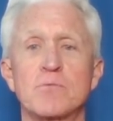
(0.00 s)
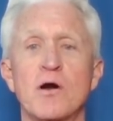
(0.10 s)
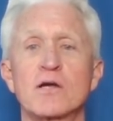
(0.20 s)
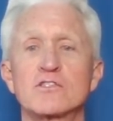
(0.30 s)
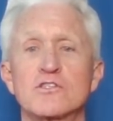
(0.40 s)
the
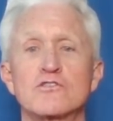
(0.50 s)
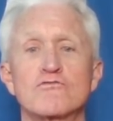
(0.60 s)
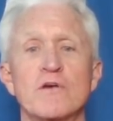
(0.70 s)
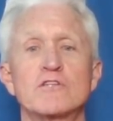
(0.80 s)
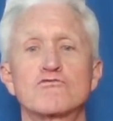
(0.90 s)

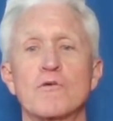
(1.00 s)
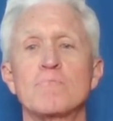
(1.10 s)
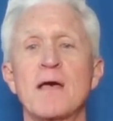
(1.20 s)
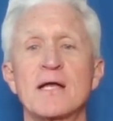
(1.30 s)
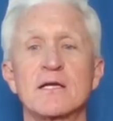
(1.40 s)
Parkinson's rate
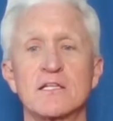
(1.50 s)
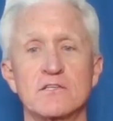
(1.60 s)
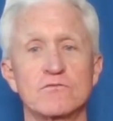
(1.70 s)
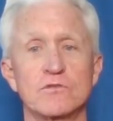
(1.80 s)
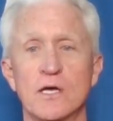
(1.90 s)

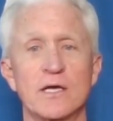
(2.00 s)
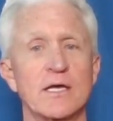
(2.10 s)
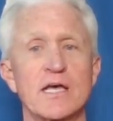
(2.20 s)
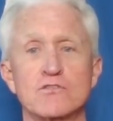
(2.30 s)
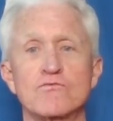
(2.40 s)
dramatically
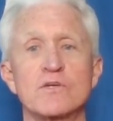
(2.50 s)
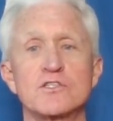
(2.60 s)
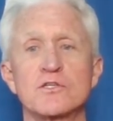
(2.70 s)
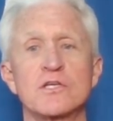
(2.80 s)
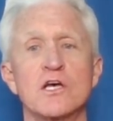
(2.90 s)
uh, has
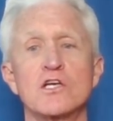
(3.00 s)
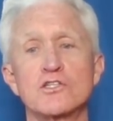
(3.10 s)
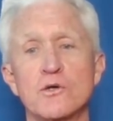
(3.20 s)
risen.